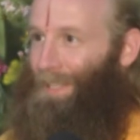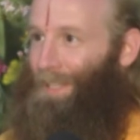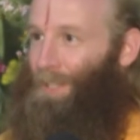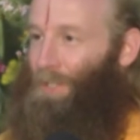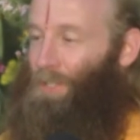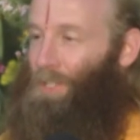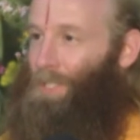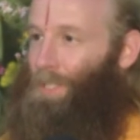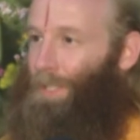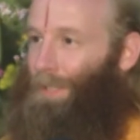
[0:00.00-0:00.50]

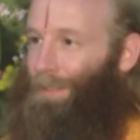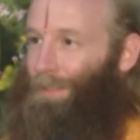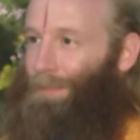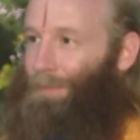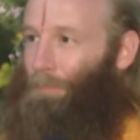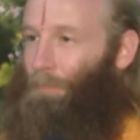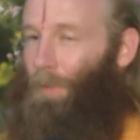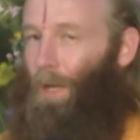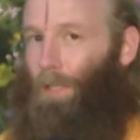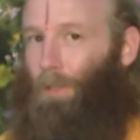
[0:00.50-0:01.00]
She
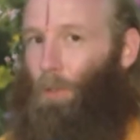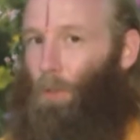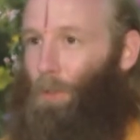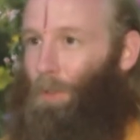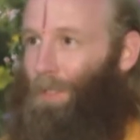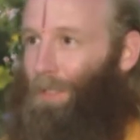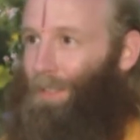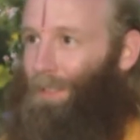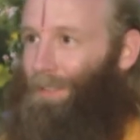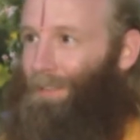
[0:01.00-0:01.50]
said, my
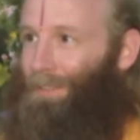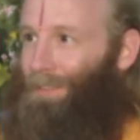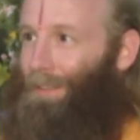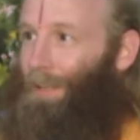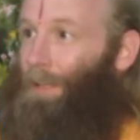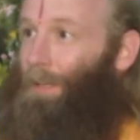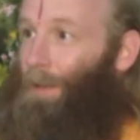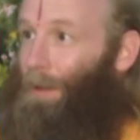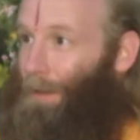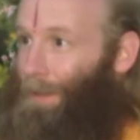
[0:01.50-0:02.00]
lord,
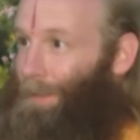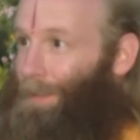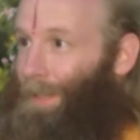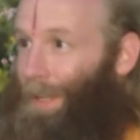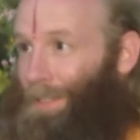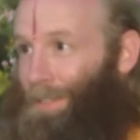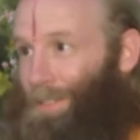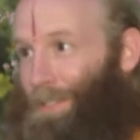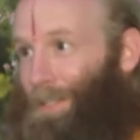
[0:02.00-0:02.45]
that's